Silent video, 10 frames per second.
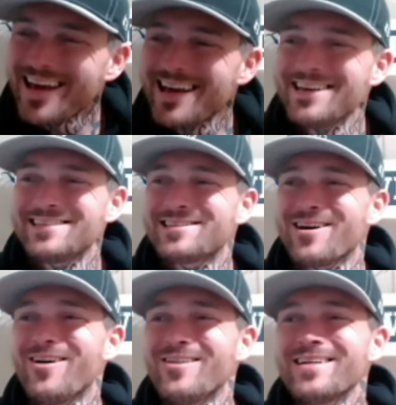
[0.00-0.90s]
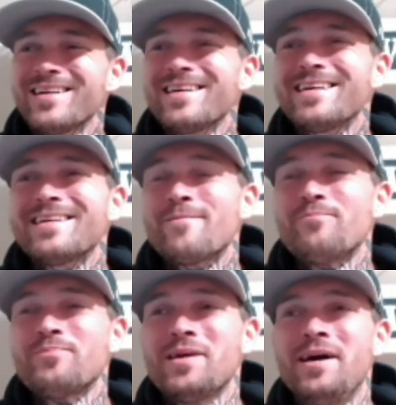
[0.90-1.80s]
So,
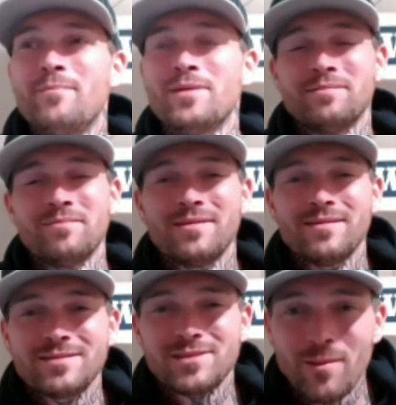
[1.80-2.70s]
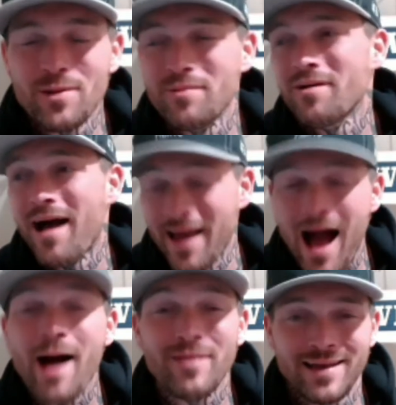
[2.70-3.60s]
I mean, some people,
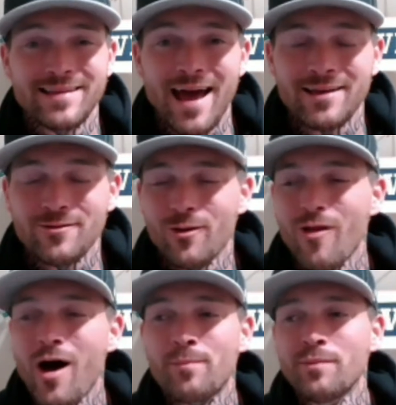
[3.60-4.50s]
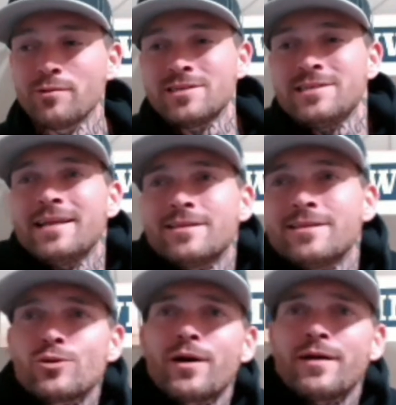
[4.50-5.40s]
I'm like that. A lot of people just take the
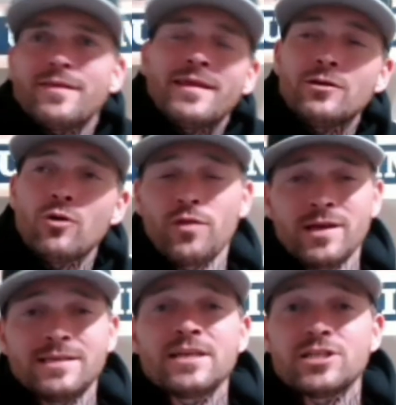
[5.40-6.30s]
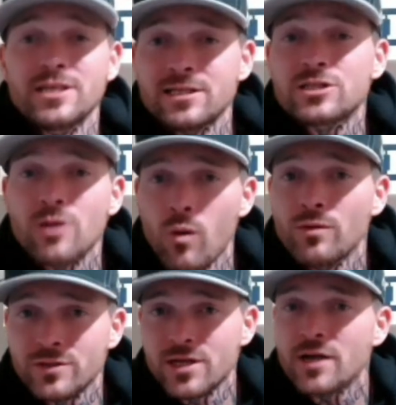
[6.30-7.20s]
short, and the addiction gets
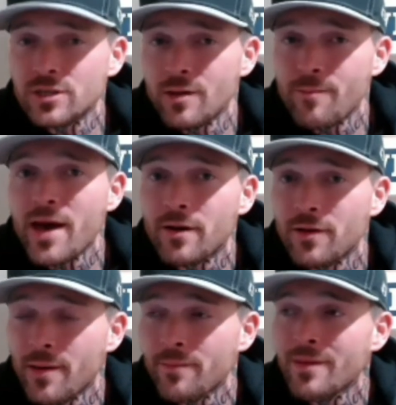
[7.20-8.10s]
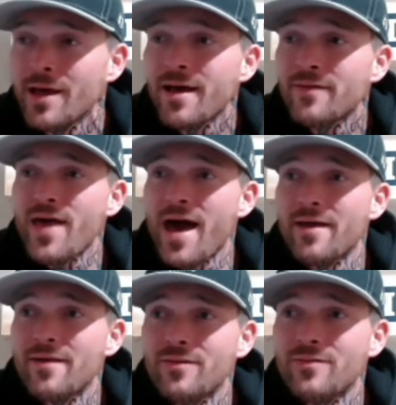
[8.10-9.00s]
such of the better of them that
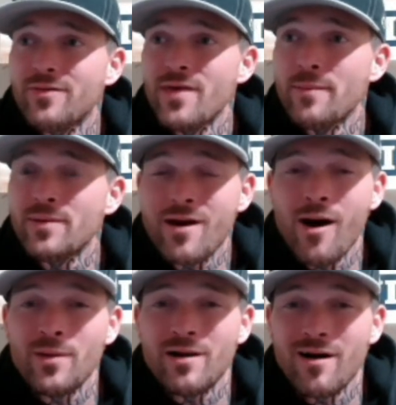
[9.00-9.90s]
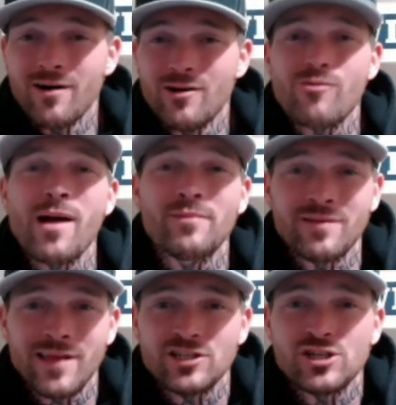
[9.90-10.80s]
they become a
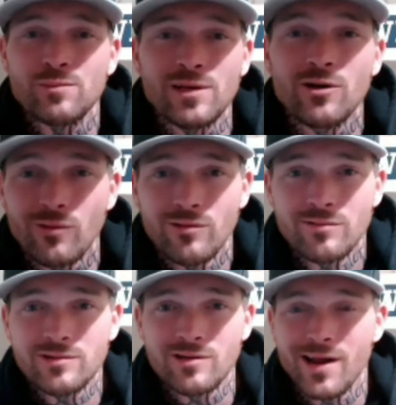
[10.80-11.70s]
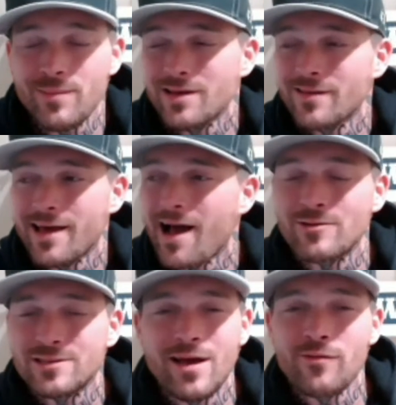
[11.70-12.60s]
gremlin like Schmiegel. You know what I mean? Like I
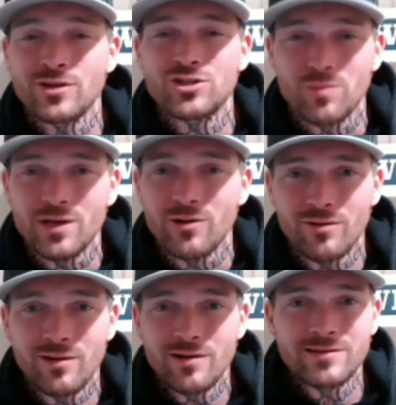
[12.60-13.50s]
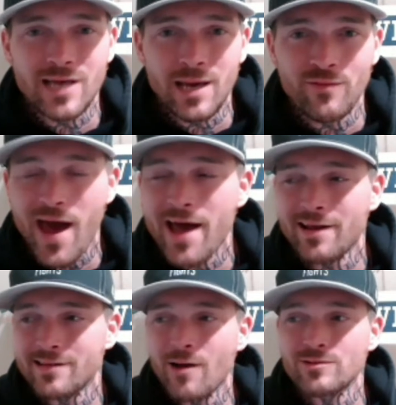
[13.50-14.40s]
was never the Schmiegel type of
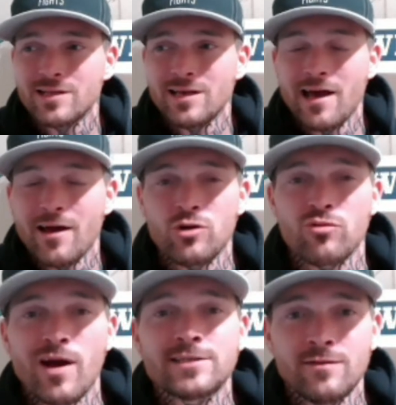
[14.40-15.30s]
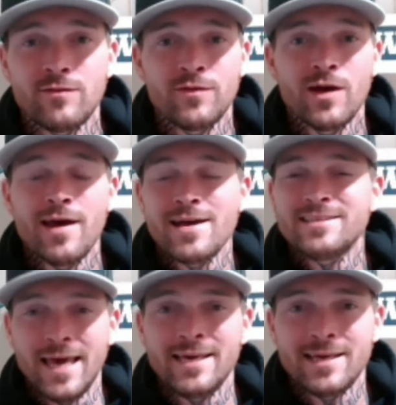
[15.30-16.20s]
addict. I was the aggressive,
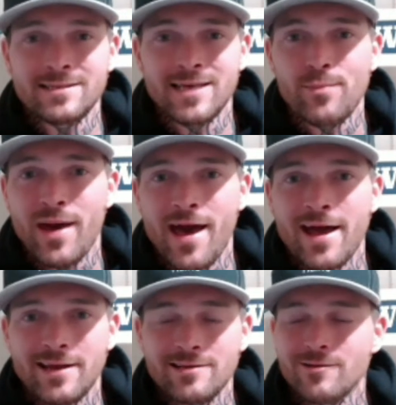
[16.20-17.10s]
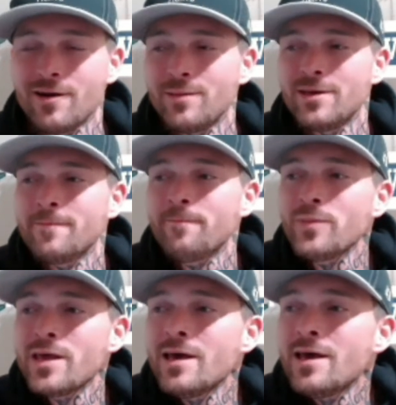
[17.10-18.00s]
take it type of addict. You know what I mean?
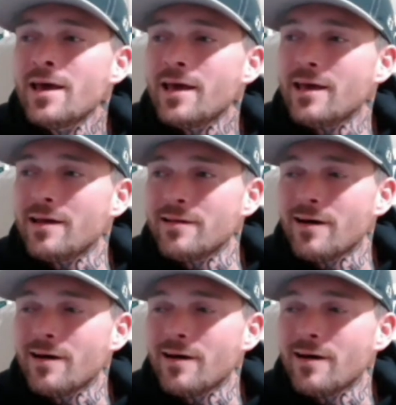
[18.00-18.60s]
And